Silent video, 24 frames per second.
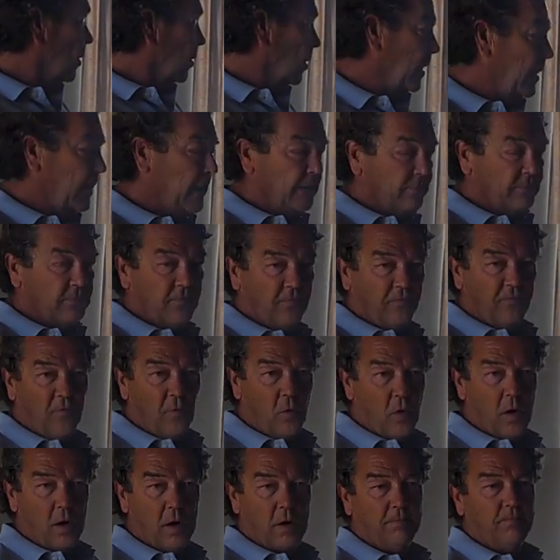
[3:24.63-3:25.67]
Well, you have
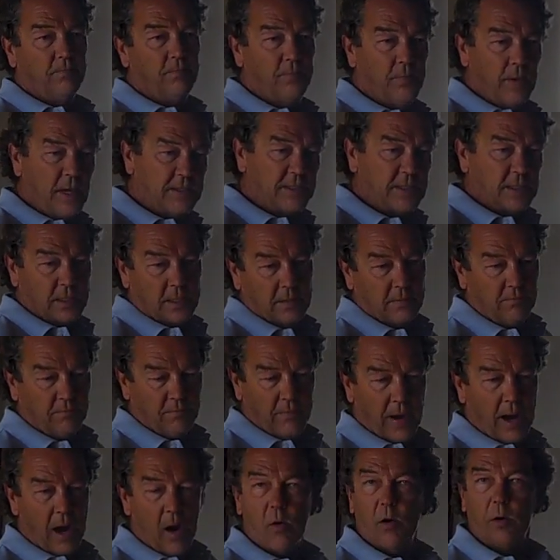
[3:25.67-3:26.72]
4 basic
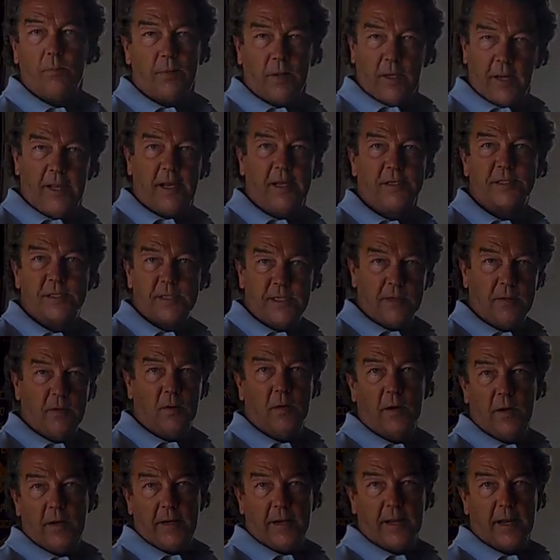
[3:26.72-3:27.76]
power plants that are
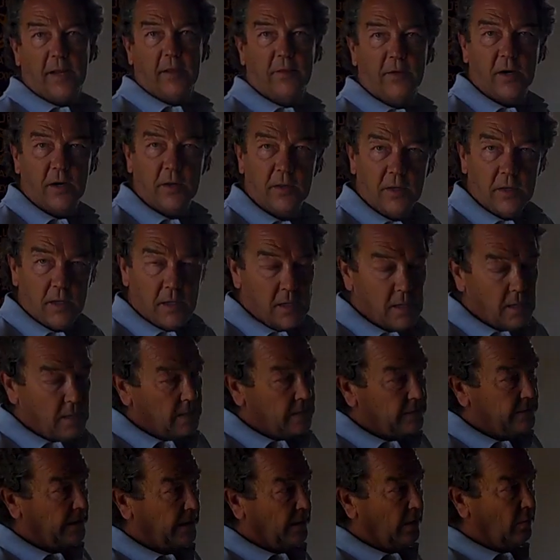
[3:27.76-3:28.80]
going down there
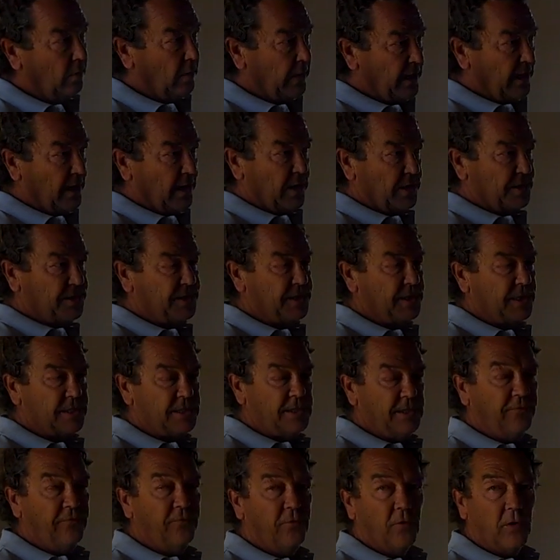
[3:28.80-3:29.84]
that are running on a
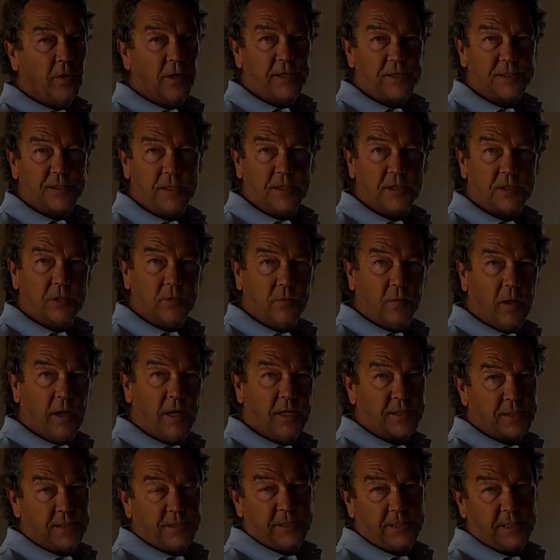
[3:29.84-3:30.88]
60-40
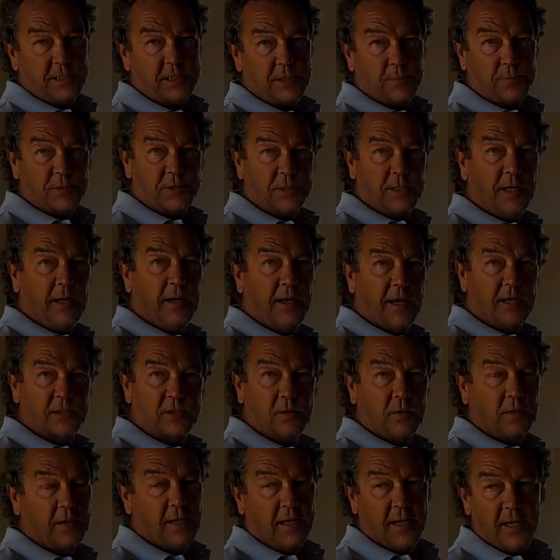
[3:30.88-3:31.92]
situation, 60%
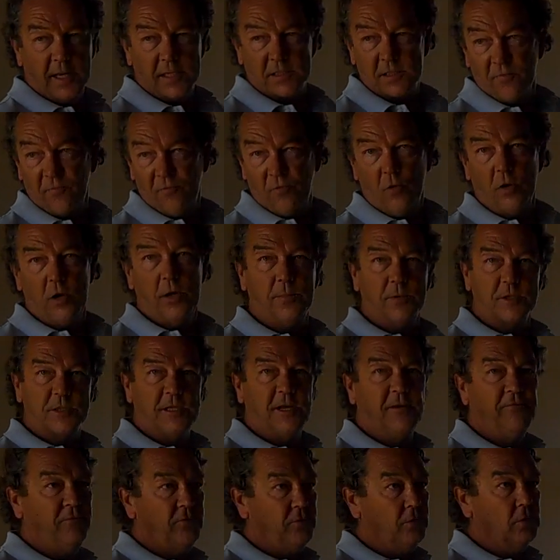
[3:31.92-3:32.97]
natural gas, 40%
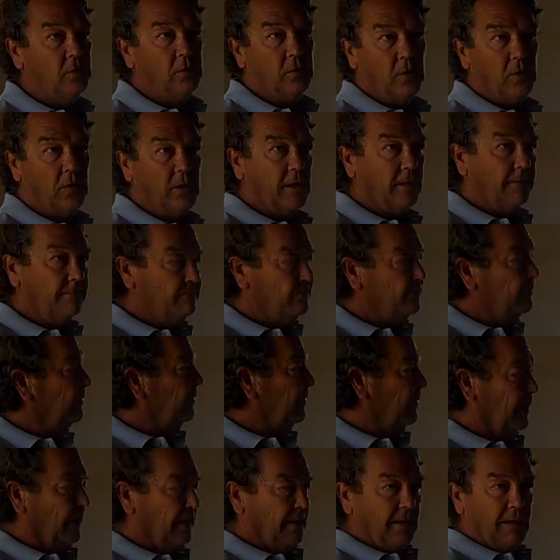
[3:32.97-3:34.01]
fuel oil.
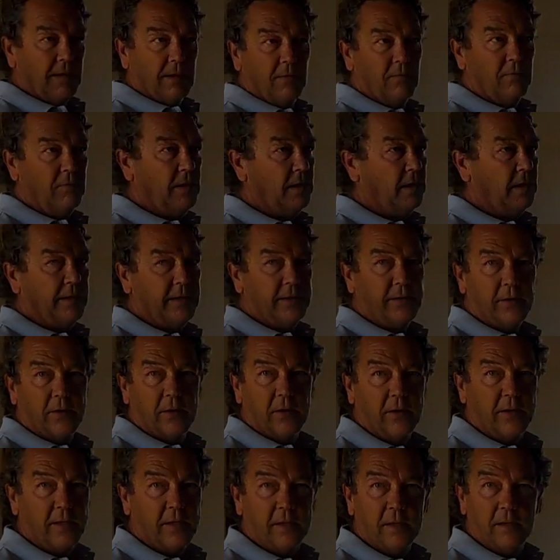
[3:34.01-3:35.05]
Really
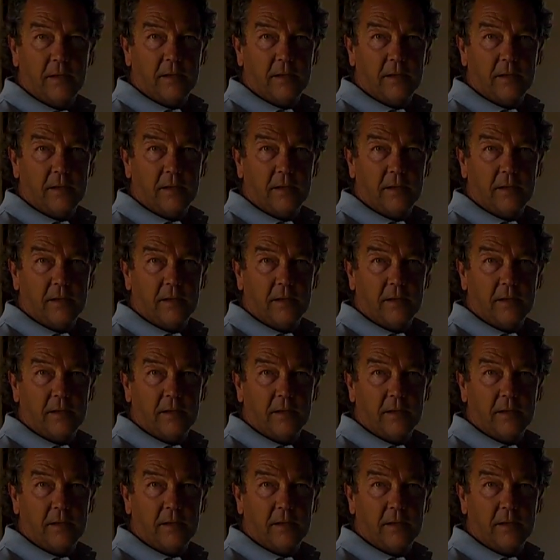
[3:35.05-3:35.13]
dirty.